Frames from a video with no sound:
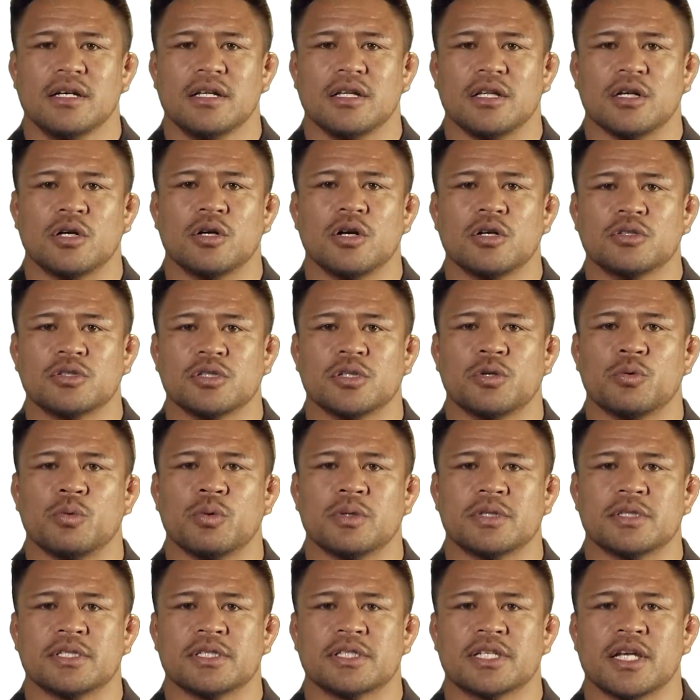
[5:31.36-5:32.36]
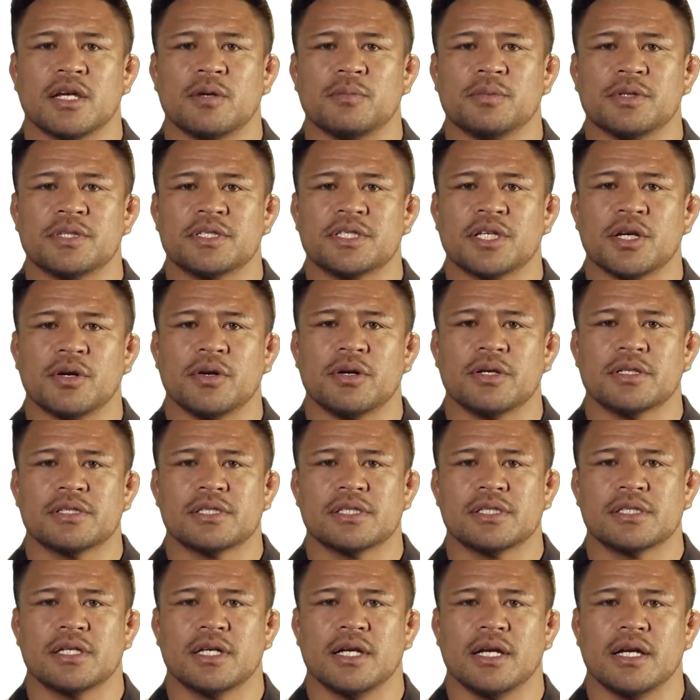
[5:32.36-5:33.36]
The consequences can be
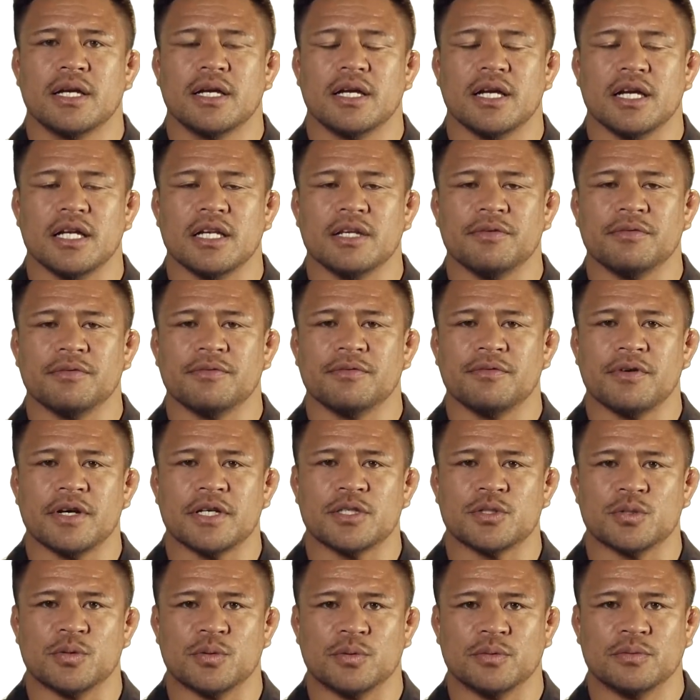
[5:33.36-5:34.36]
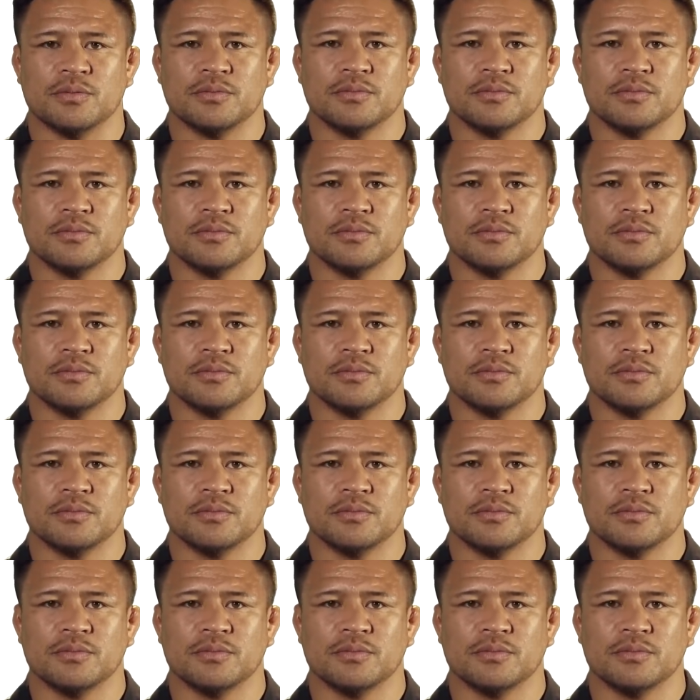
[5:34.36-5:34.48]
serious and even fatal.